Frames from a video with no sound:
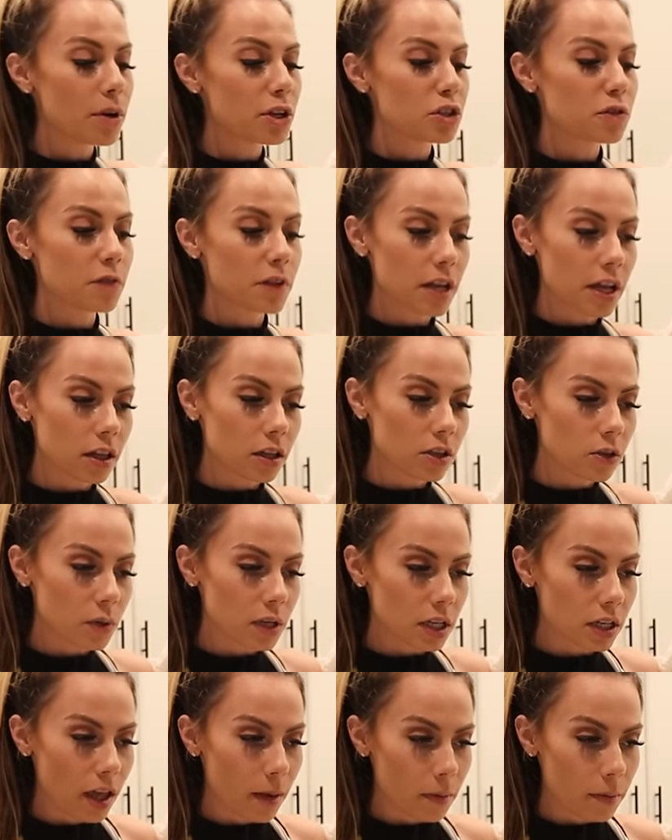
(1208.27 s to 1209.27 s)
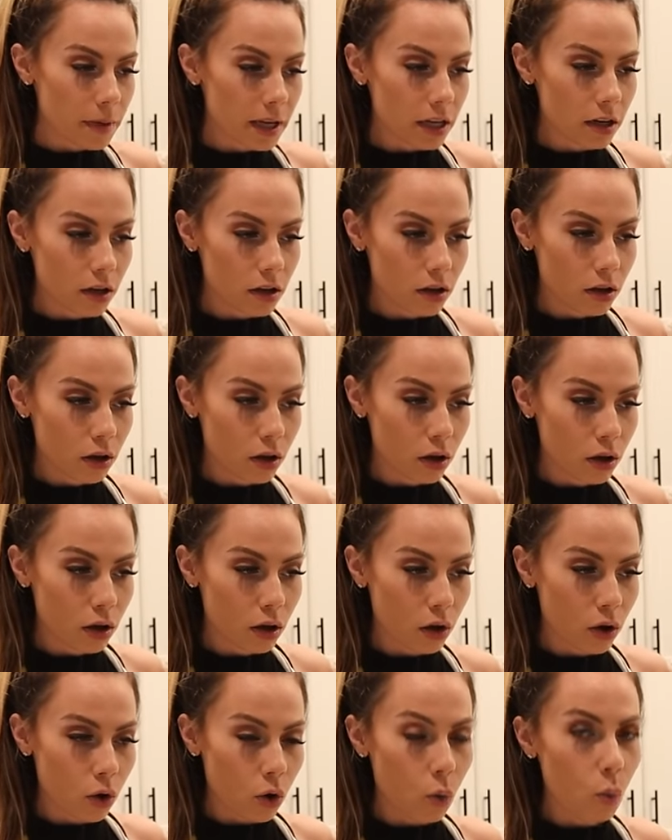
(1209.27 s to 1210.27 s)
much vanilla do we need, Llamabean?
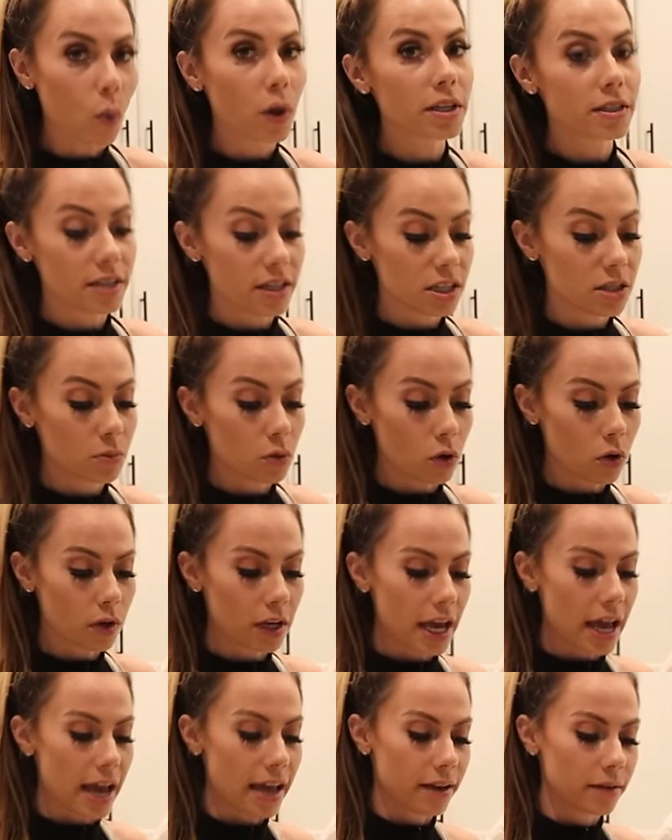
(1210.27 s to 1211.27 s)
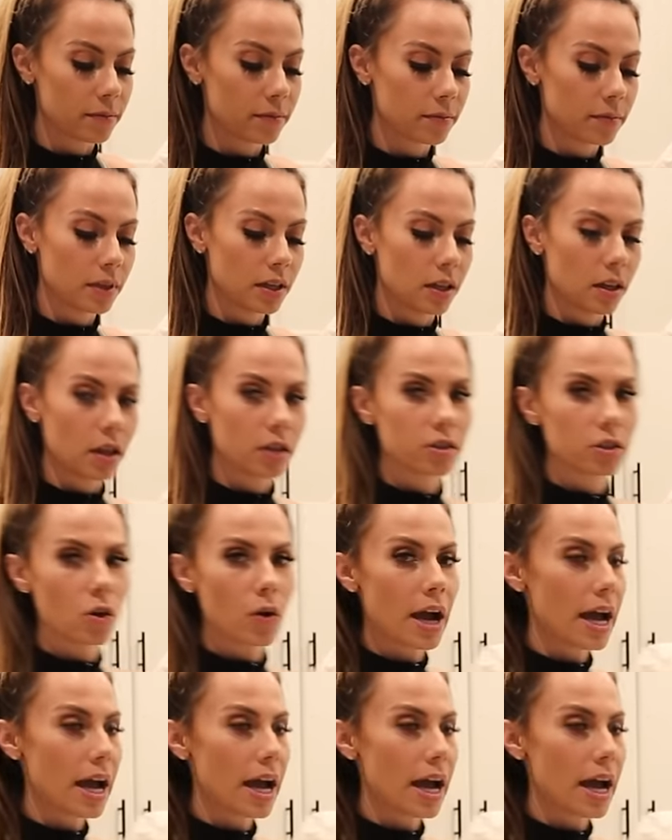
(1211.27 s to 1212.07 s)
1 teaspoon, okay. Let's go